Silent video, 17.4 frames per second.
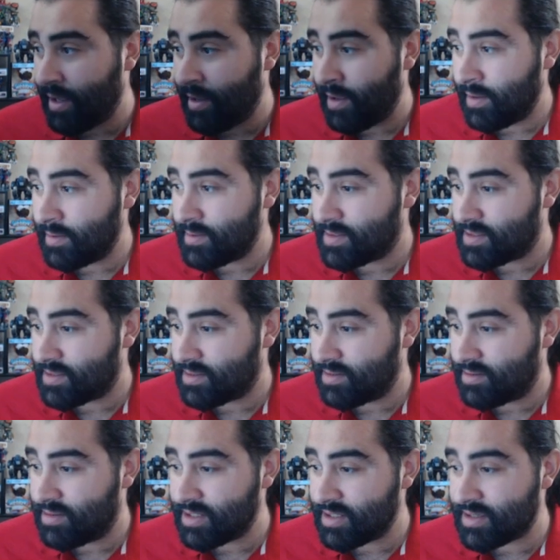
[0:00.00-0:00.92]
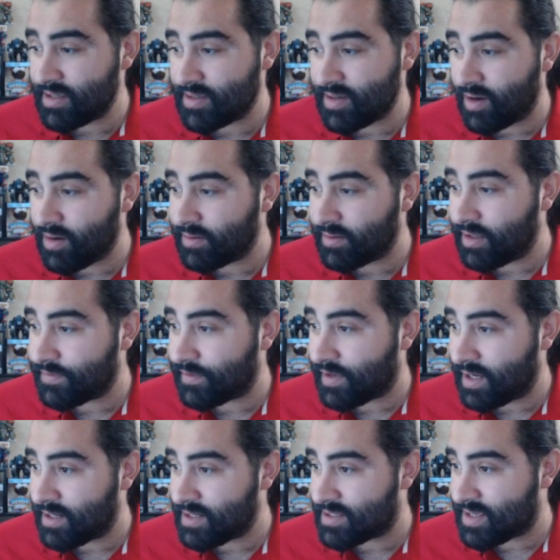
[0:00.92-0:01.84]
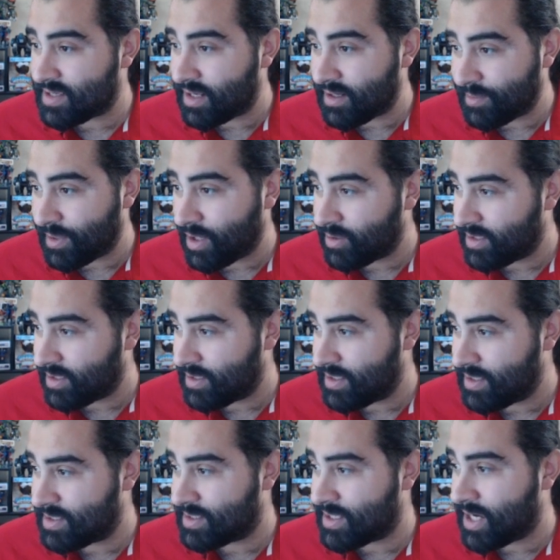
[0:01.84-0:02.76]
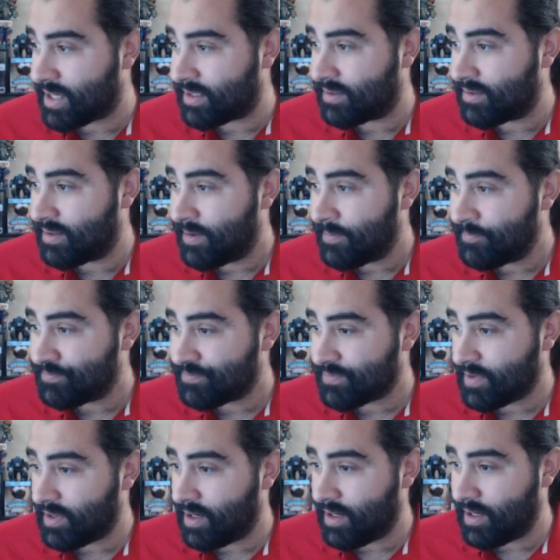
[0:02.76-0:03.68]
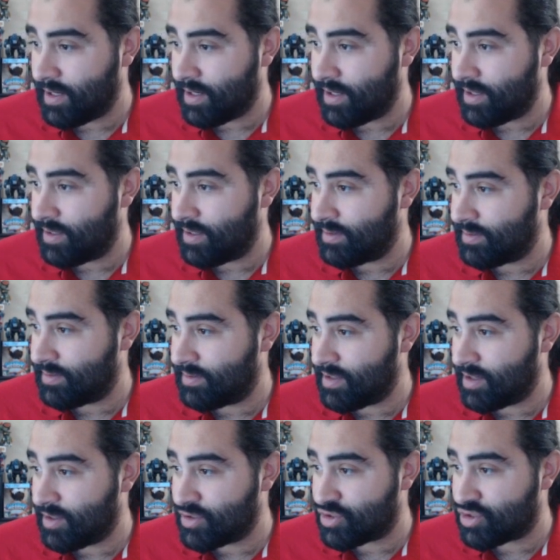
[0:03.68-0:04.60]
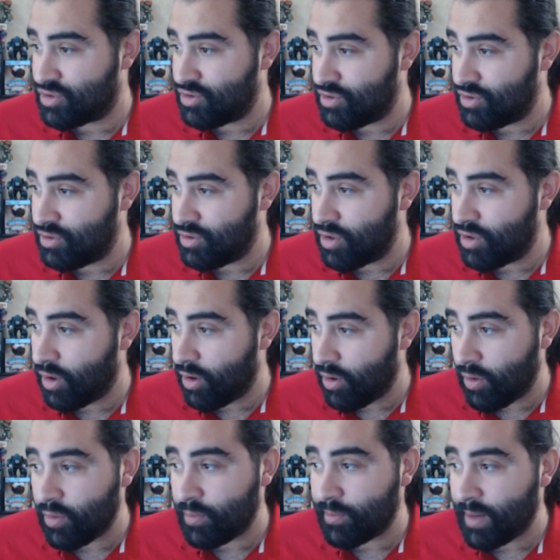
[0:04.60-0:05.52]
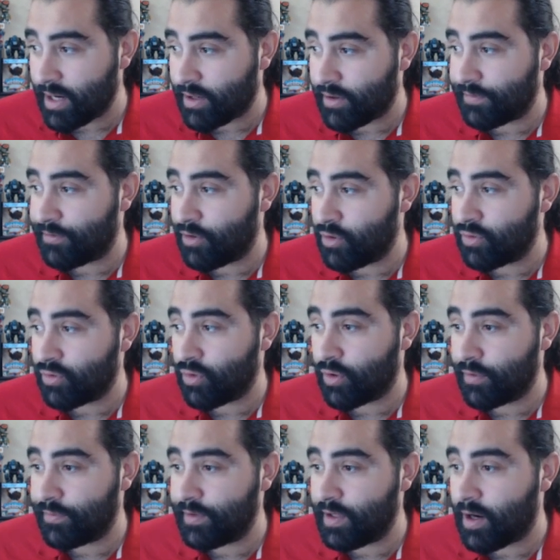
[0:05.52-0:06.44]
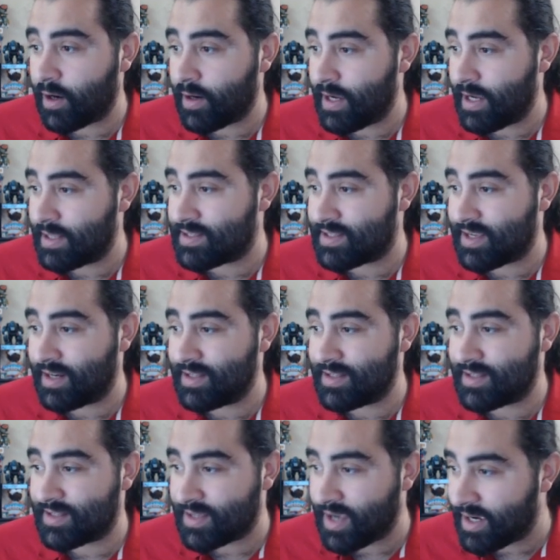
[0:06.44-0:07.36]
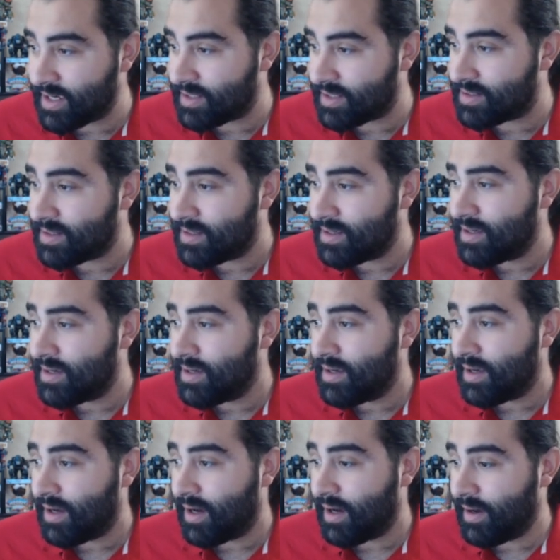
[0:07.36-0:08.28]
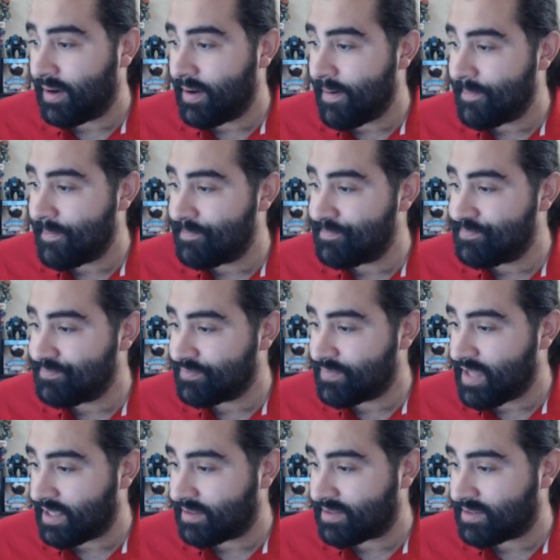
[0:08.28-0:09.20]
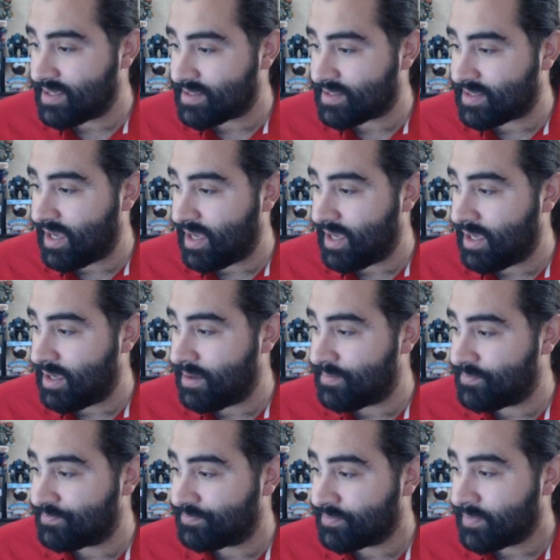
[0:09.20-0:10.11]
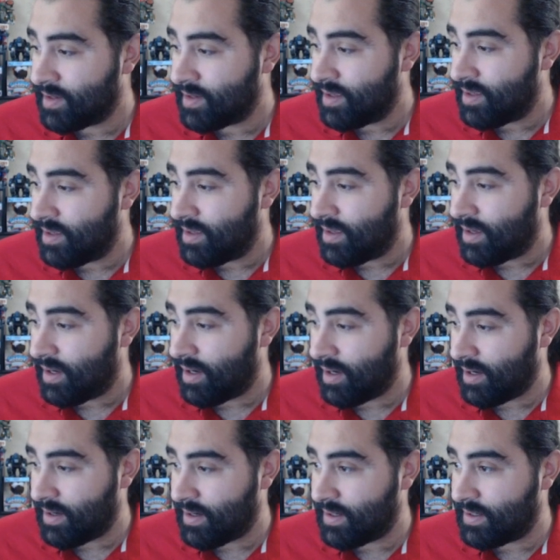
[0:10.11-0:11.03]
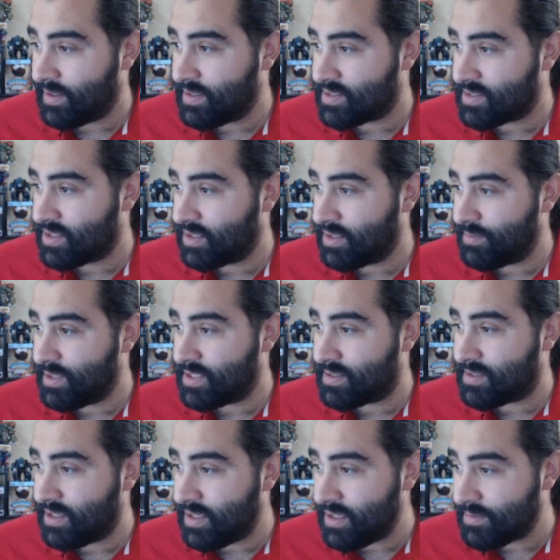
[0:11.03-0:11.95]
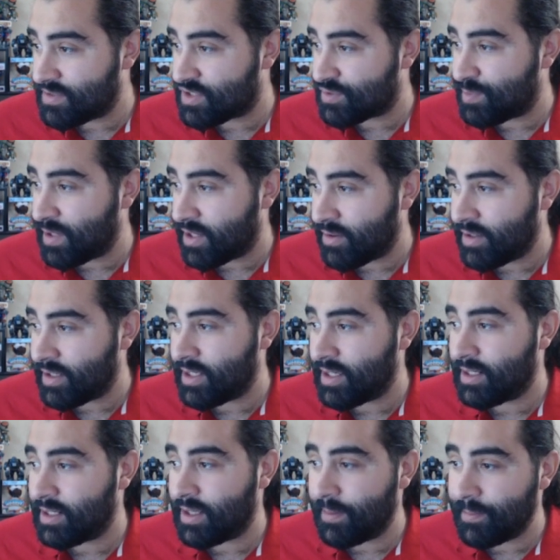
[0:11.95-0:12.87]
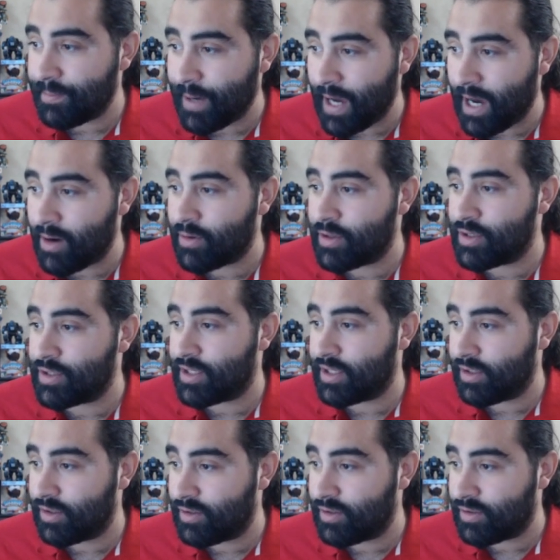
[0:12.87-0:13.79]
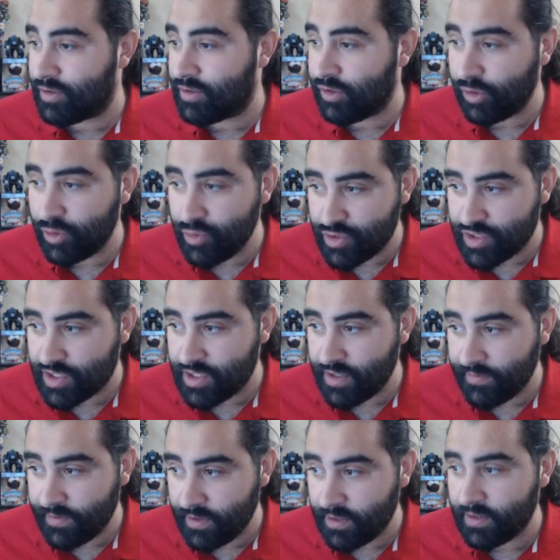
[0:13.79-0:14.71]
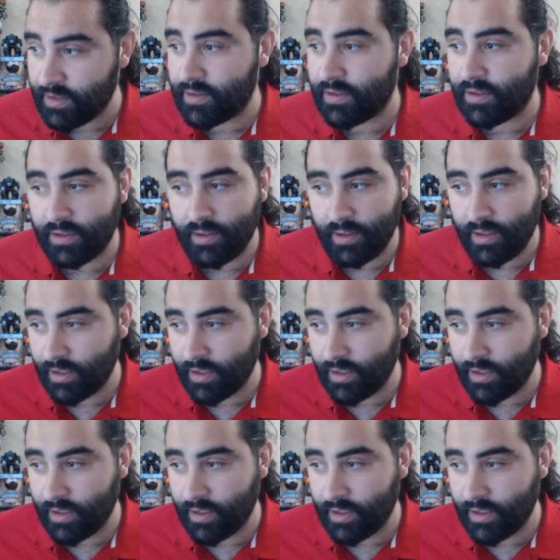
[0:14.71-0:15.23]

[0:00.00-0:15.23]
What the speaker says: And this is all they've kind of said about it, is that there's no microphone or VR headset in sight, that this game is going to be team-spirited, empowered, inclusive,